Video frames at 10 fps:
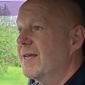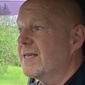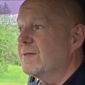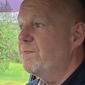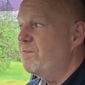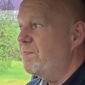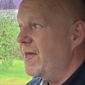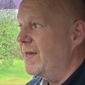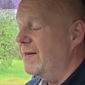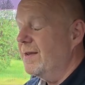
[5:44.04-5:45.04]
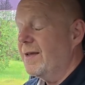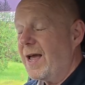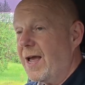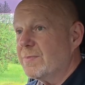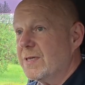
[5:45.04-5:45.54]
it has been
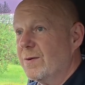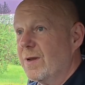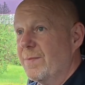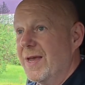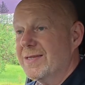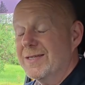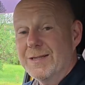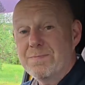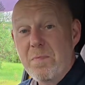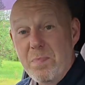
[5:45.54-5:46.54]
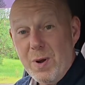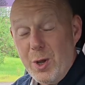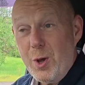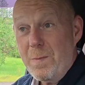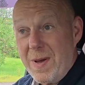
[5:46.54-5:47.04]
absolutely amazing. It's
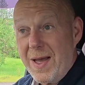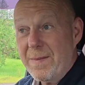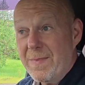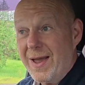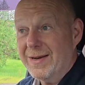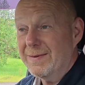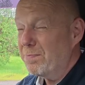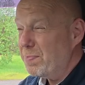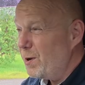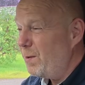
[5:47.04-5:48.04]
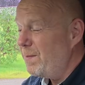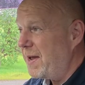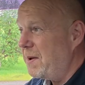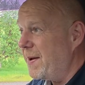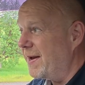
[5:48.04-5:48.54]
blown my mind.
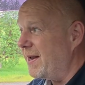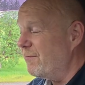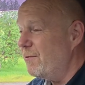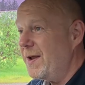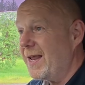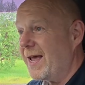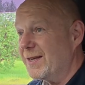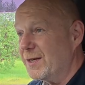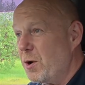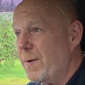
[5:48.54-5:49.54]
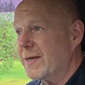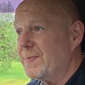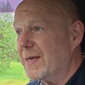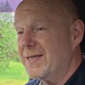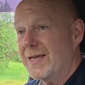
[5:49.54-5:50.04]
I really had no
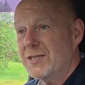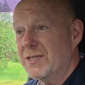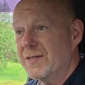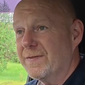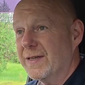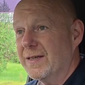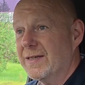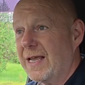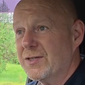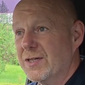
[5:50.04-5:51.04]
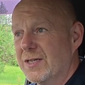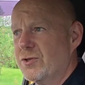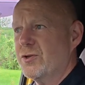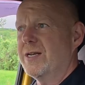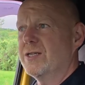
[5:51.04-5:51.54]
expectations of Finland, actually,
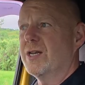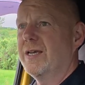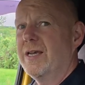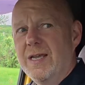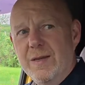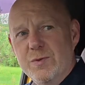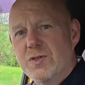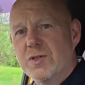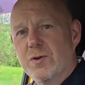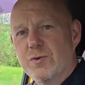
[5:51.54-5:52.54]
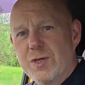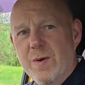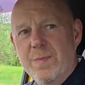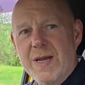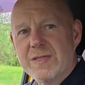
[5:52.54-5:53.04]
strangely. It was just a country
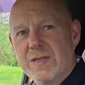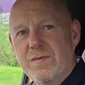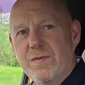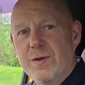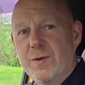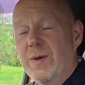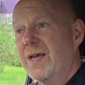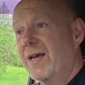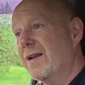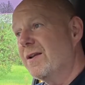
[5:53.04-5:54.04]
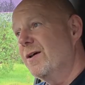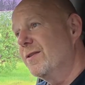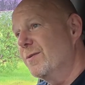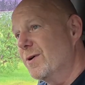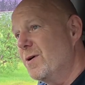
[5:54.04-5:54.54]
I was passing through, and I'd
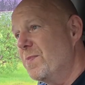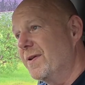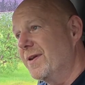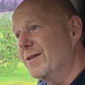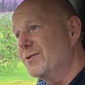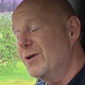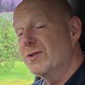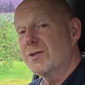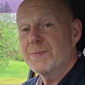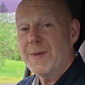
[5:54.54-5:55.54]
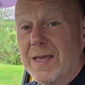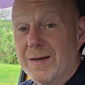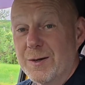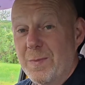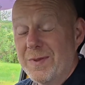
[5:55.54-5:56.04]
heard there were a couple of nice roads.
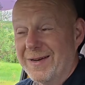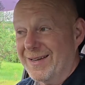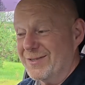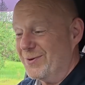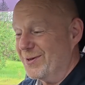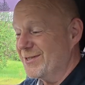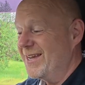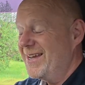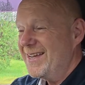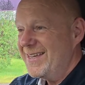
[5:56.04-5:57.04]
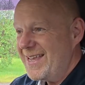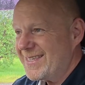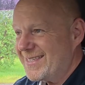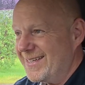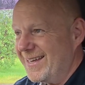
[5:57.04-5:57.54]
Speaking of a couple of nice roads,
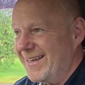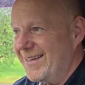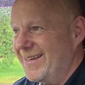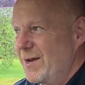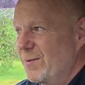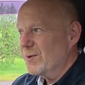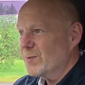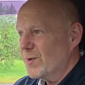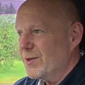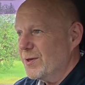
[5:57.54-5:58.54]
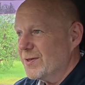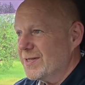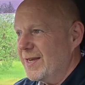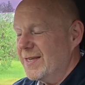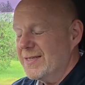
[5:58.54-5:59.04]
yesterday was one of those
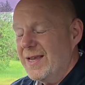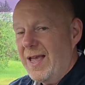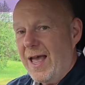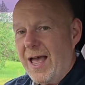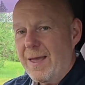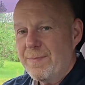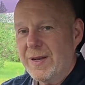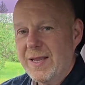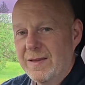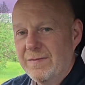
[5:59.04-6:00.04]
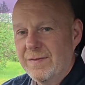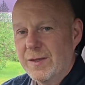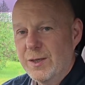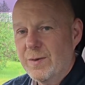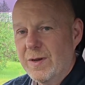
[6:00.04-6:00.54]
days. I believe
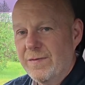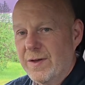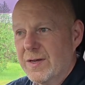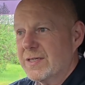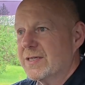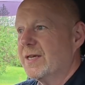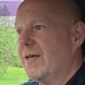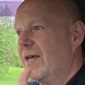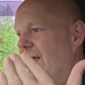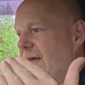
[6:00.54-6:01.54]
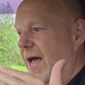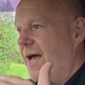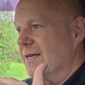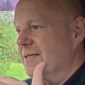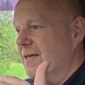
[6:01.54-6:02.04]
the universe
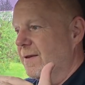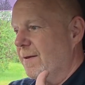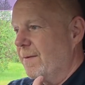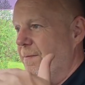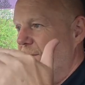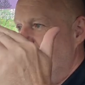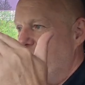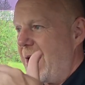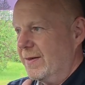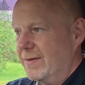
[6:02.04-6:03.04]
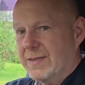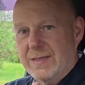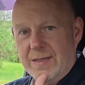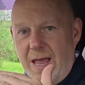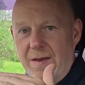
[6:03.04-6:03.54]
has
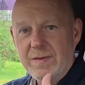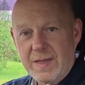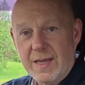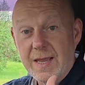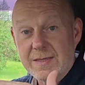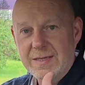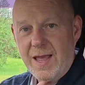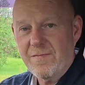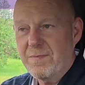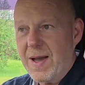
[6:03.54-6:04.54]
balance. Everything has to have